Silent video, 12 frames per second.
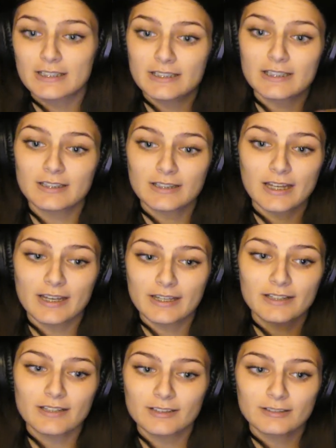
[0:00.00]
to
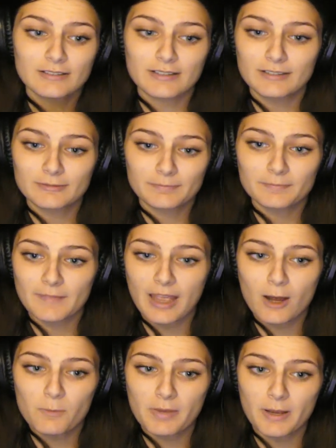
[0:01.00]
like
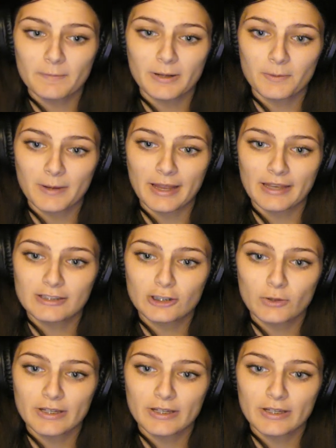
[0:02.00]
help him in a way so